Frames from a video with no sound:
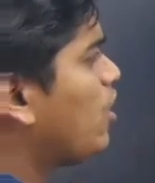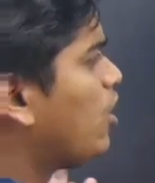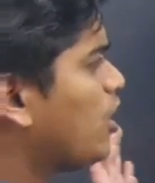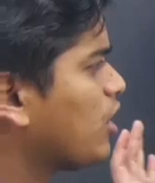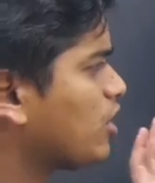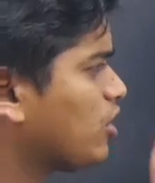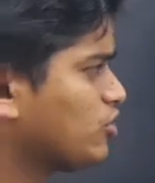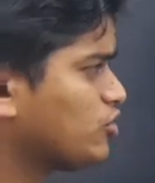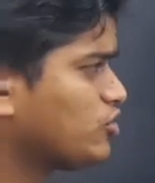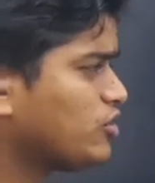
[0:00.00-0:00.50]

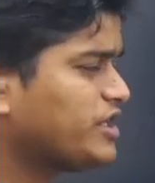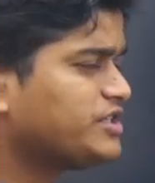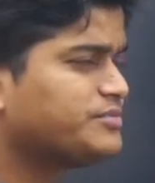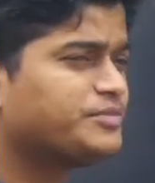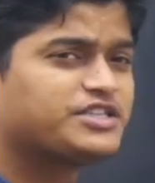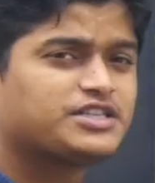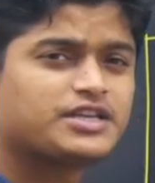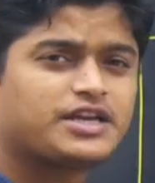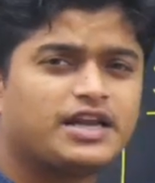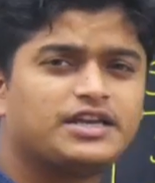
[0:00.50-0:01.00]
or otherwise
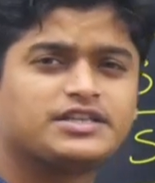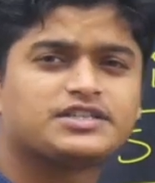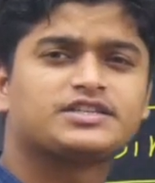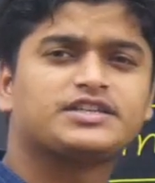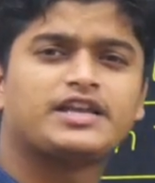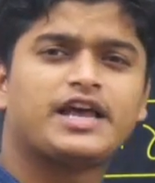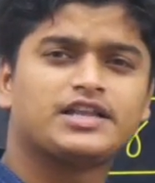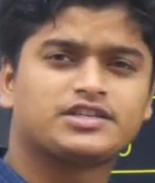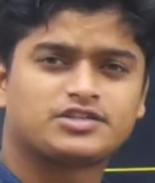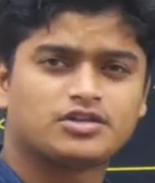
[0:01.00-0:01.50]
basically
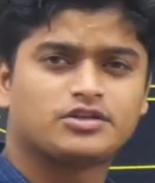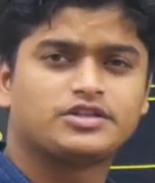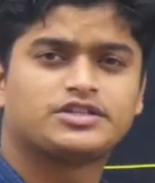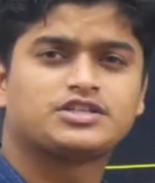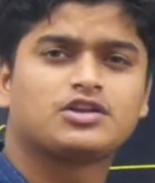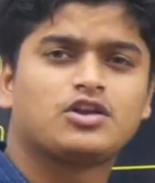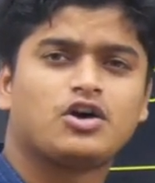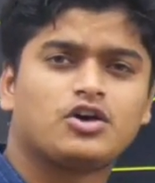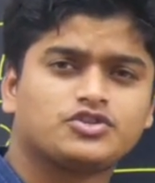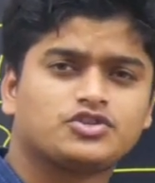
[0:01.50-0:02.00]
Snell's law. This
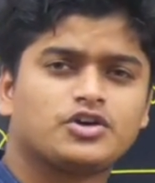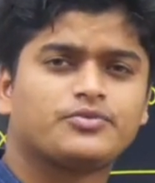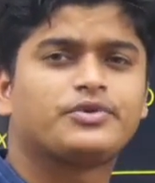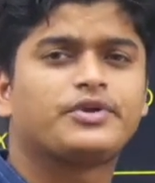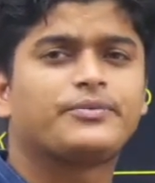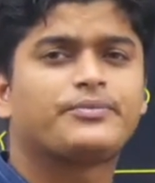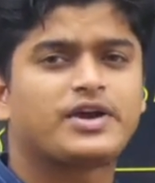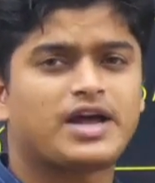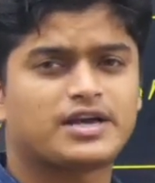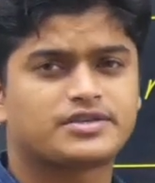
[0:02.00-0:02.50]
is laws of
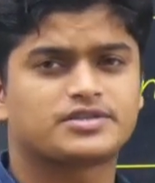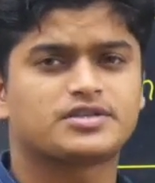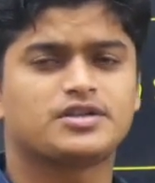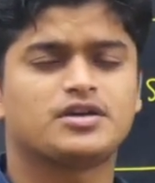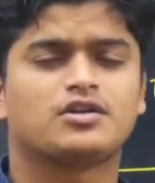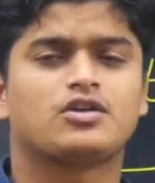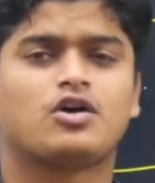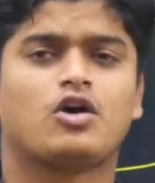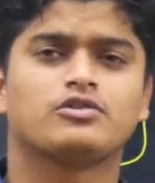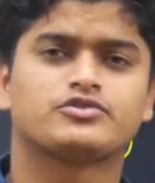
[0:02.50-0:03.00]

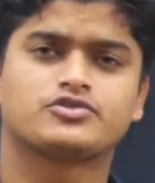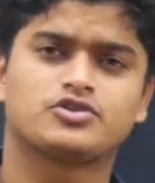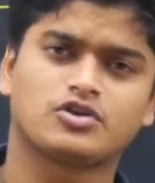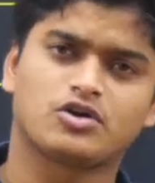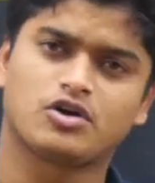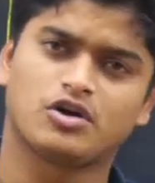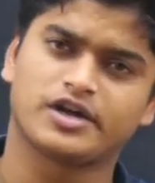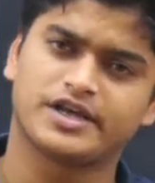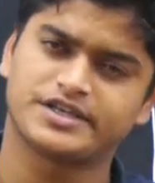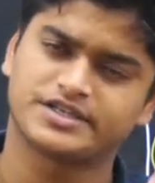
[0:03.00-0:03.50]
refraction, also
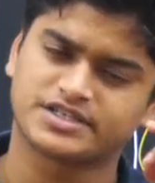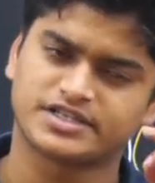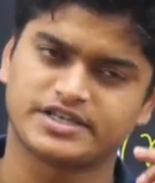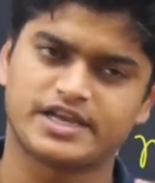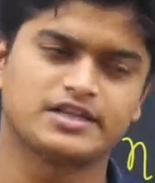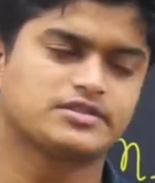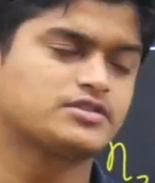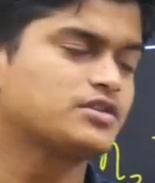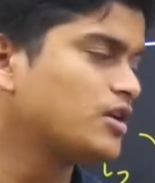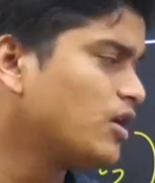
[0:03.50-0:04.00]
called as
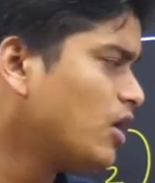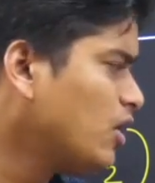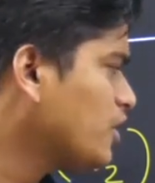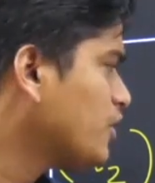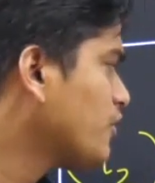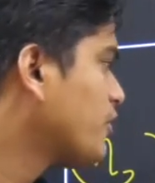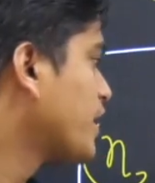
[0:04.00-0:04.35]
Snell's law. You